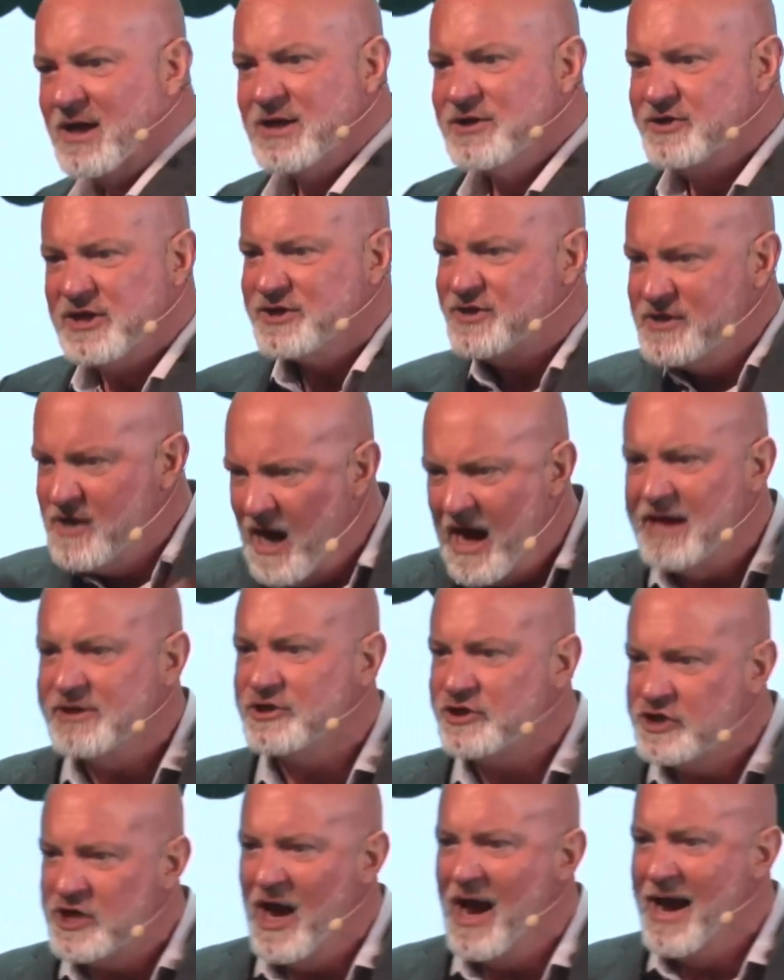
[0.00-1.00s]
does not
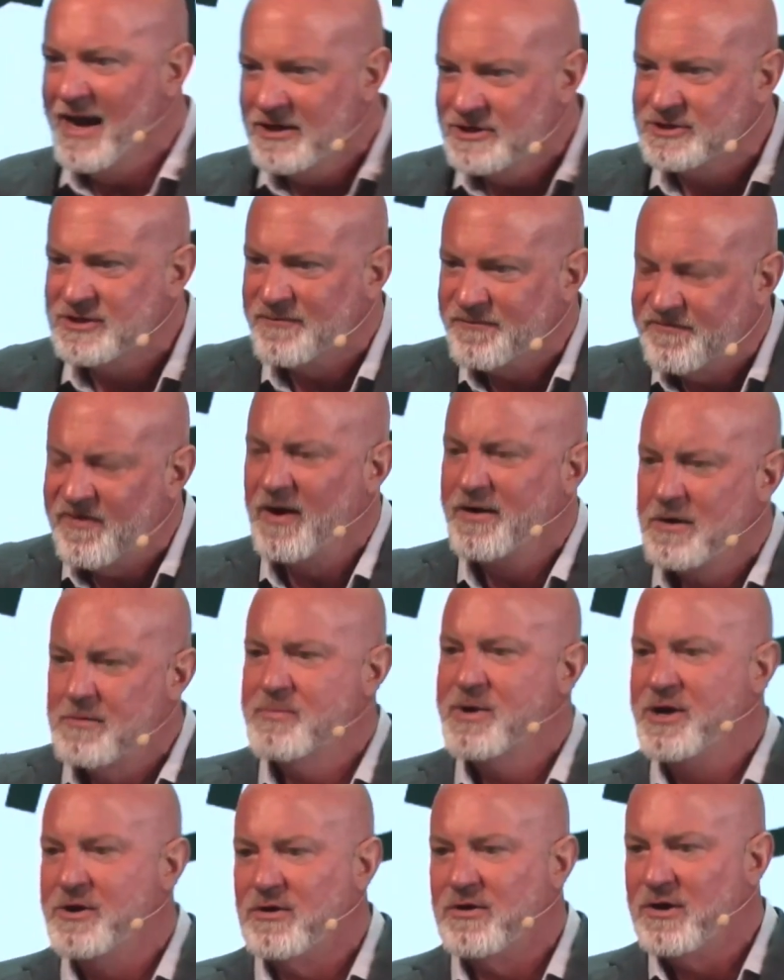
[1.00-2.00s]
change the
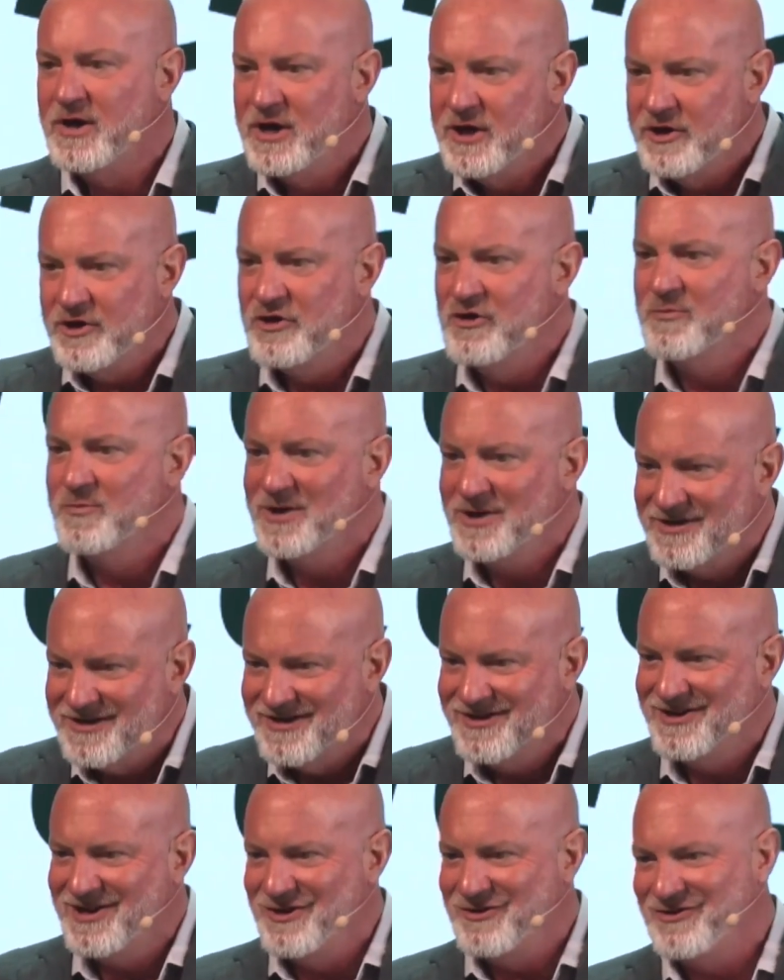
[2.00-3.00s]
fundamental human
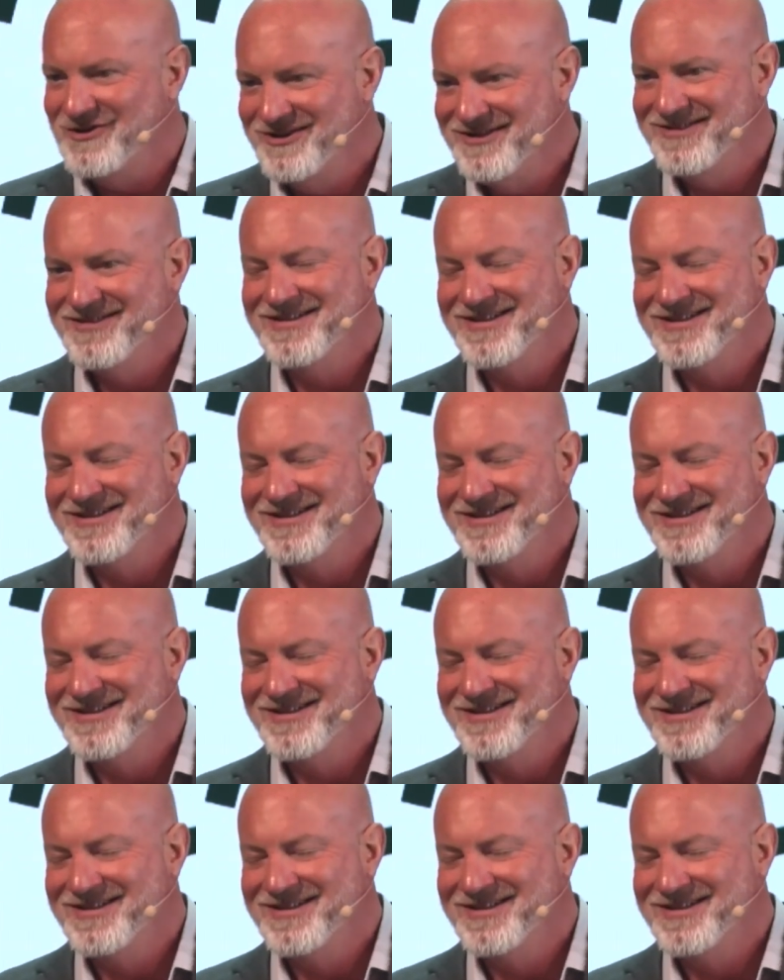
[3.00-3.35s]
condition.